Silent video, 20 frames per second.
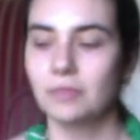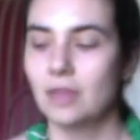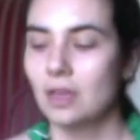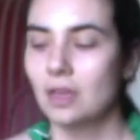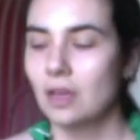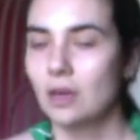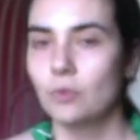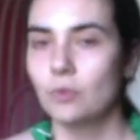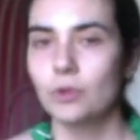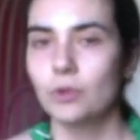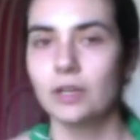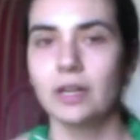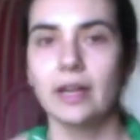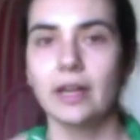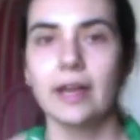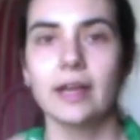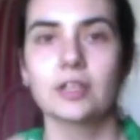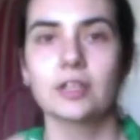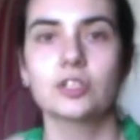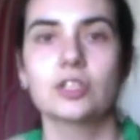We're going to
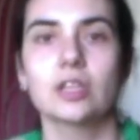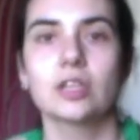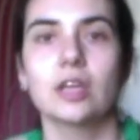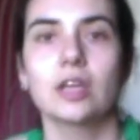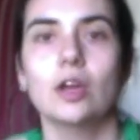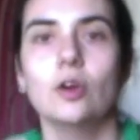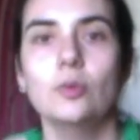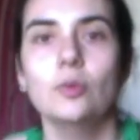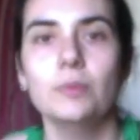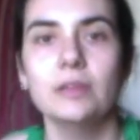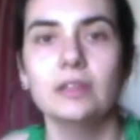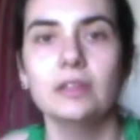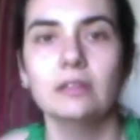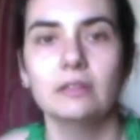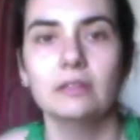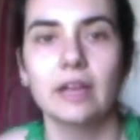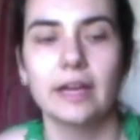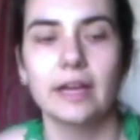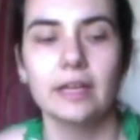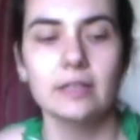actually open the
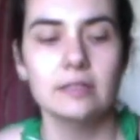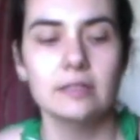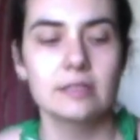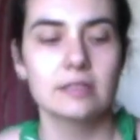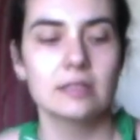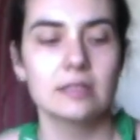legs,